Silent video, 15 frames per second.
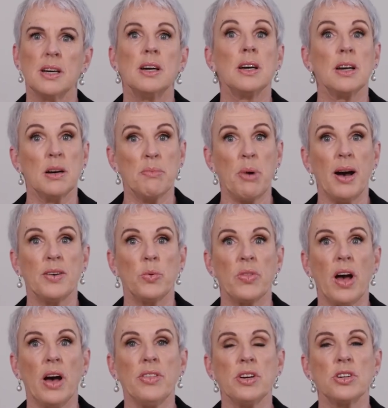combined with
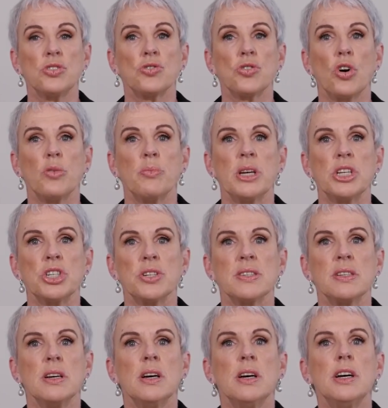other control measures,
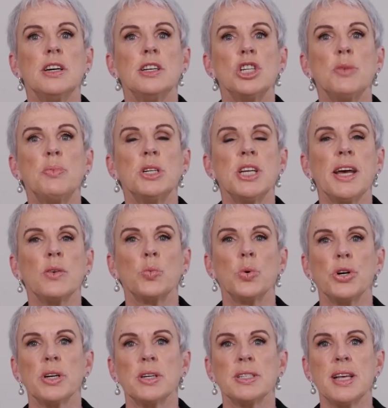to protect
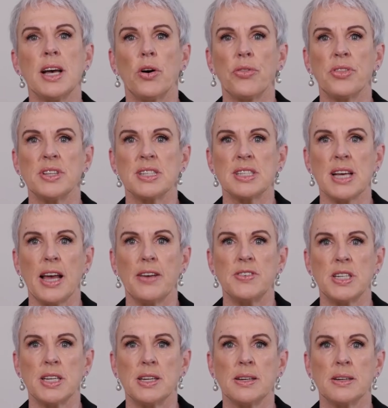workers' health and safety.